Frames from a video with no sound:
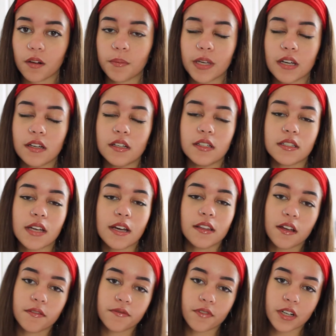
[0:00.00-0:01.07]
because I
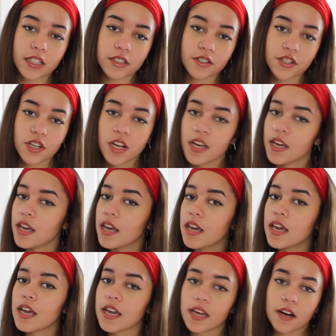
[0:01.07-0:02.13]
love French.
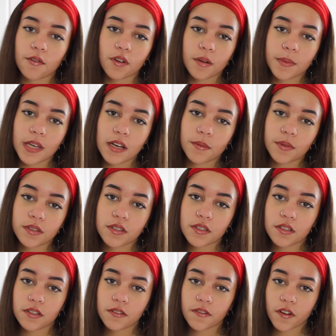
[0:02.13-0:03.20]
And I want to be able
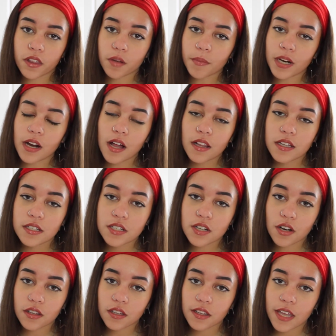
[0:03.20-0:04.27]
to further my knowledge
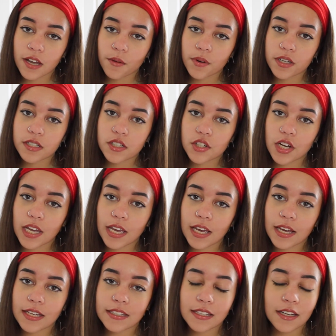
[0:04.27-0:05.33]
on the language
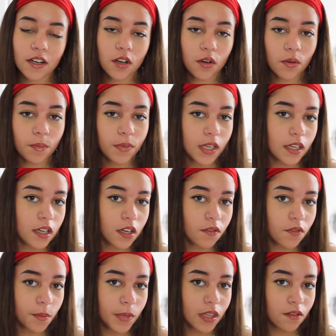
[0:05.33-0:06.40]
and it'll be good
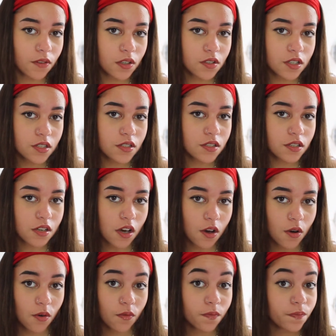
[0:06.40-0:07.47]
for me in the future,
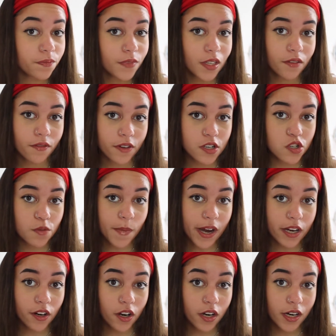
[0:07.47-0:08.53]
so French
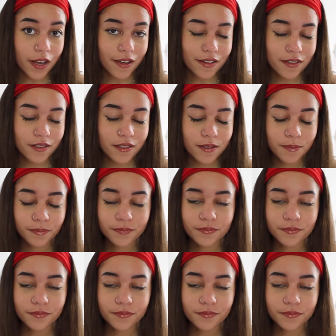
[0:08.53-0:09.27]
minor it is.